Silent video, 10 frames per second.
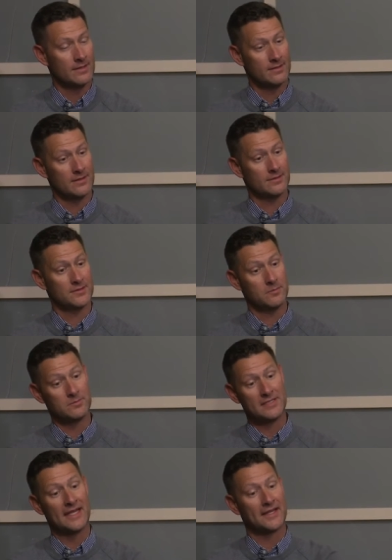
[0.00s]
uh, to
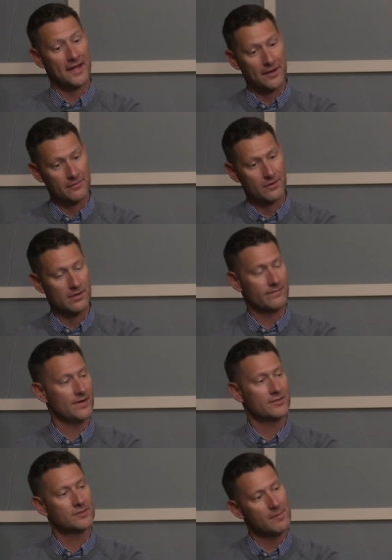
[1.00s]
take care of our
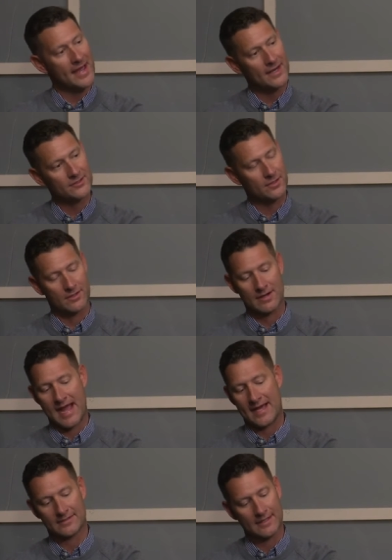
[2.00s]
affairs, to manage our
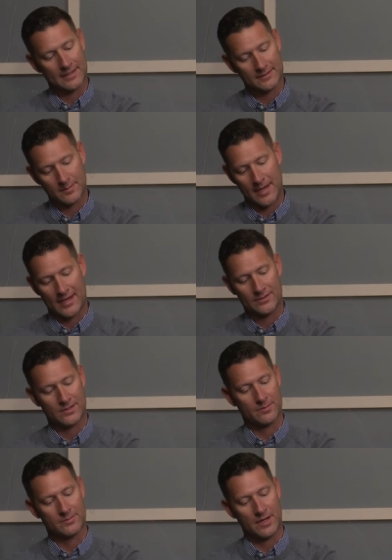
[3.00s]
assets, to manage
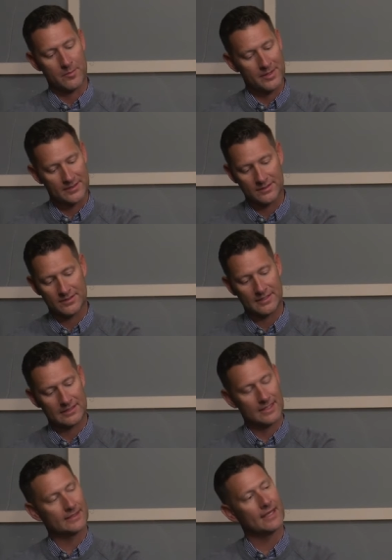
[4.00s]
our, our business,
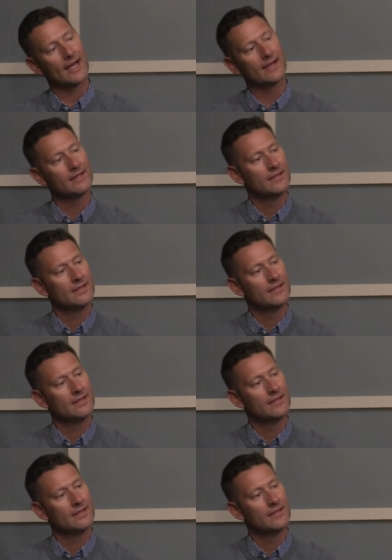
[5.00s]
things like that